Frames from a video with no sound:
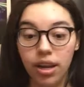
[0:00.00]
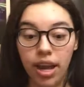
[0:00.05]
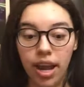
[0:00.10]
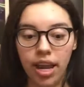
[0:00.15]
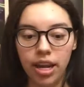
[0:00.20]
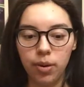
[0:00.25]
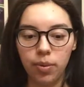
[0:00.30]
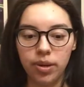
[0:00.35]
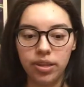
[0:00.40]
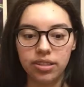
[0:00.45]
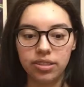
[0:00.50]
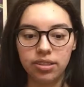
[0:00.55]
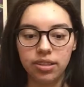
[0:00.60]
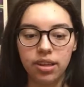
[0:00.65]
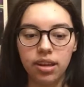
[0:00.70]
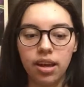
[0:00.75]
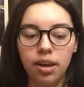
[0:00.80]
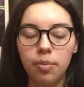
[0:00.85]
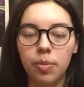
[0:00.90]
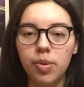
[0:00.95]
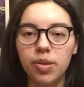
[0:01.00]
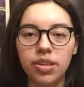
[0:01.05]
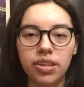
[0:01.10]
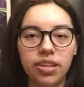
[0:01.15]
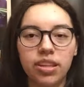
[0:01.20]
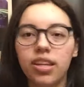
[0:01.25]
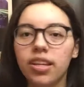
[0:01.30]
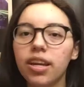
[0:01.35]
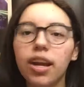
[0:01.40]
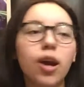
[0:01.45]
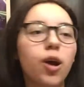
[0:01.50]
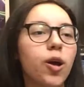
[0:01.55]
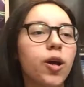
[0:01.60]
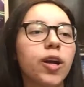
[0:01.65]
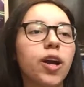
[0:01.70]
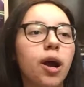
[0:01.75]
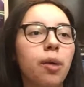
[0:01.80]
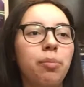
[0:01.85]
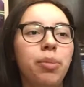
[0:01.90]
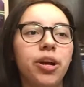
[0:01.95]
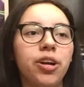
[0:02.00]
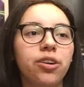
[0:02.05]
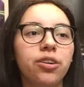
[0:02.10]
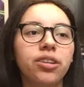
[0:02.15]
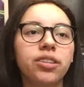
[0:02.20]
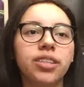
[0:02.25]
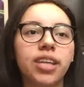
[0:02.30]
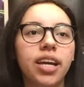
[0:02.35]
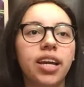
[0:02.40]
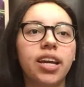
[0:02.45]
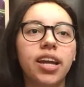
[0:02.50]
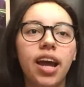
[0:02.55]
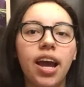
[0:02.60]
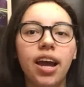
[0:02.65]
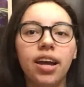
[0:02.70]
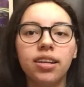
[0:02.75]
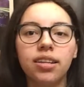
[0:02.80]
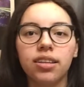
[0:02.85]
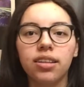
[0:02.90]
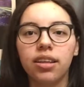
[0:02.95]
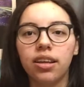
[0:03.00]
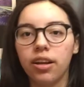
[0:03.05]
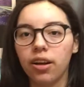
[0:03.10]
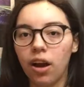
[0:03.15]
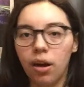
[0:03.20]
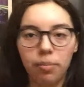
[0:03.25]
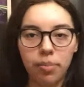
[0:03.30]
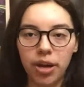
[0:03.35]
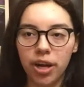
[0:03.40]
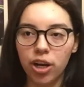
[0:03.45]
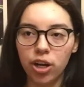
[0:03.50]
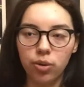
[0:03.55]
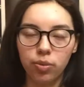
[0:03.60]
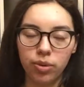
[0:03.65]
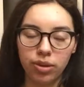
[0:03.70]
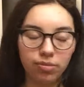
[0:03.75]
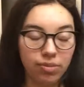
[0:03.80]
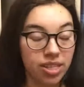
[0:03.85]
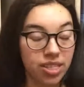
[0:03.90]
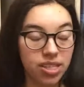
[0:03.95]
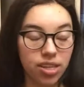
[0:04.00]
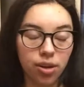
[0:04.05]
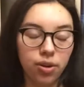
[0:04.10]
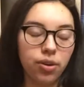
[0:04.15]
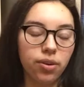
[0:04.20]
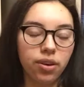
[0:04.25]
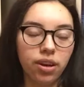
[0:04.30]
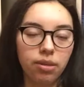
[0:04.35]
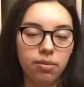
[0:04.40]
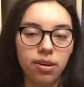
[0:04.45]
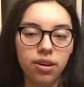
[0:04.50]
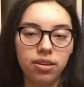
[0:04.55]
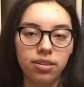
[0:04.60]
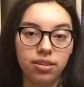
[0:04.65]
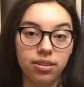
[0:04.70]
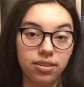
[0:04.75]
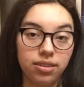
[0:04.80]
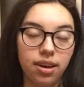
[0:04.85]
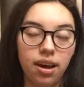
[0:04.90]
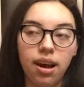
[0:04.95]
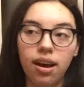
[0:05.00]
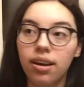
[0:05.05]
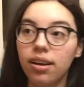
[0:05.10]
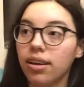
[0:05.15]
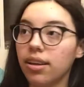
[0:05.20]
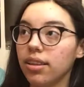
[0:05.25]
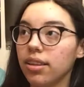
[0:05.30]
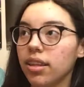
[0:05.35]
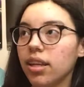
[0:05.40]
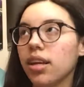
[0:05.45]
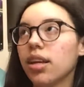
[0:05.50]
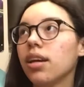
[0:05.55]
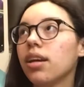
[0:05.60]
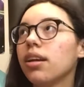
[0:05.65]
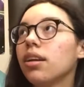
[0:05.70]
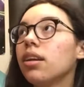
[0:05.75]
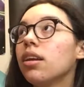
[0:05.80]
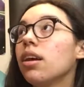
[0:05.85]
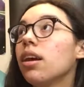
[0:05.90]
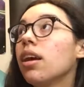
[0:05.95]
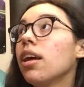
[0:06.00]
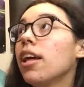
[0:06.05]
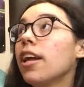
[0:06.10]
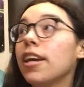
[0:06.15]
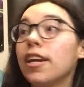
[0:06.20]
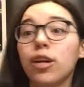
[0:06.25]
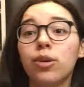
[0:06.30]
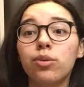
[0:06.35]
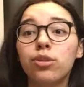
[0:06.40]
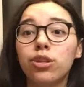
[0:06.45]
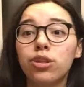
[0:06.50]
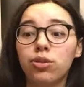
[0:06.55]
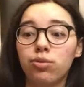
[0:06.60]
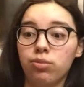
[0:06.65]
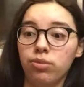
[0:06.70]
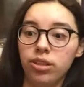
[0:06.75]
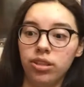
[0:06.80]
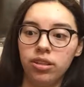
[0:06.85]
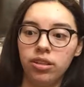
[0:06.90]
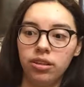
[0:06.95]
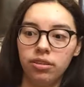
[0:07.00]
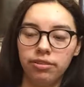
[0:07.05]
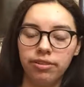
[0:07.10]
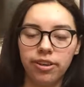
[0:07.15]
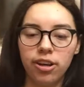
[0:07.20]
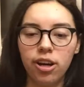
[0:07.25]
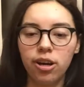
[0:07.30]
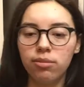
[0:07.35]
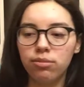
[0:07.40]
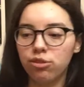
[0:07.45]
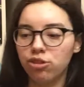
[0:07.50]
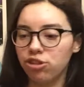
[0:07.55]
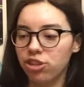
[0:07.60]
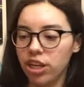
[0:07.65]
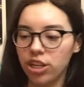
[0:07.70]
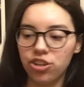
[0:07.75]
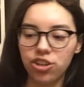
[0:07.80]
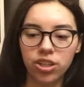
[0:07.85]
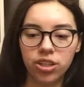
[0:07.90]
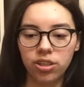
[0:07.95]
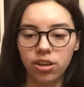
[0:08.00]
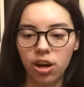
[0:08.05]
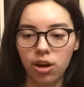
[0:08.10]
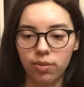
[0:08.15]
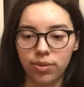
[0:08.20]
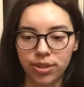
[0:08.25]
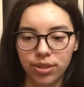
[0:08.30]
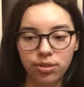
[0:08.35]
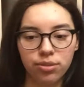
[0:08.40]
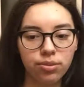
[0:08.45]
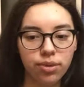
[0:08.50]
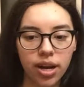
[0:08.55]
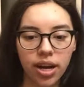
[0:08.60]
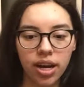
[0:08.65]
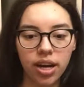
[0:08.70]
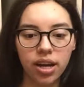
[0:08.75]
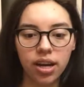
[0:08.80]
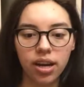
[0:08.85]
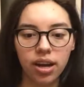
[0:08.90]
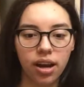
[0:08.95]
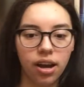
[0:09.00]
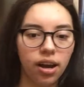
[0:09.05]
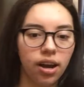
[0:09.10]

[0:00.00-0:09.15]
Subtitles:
Anyways, but then it got better in the second act, and then it got better when Mysterio came out because he's hot, and then it was just a really good film. Jake Gyllenhaal was great.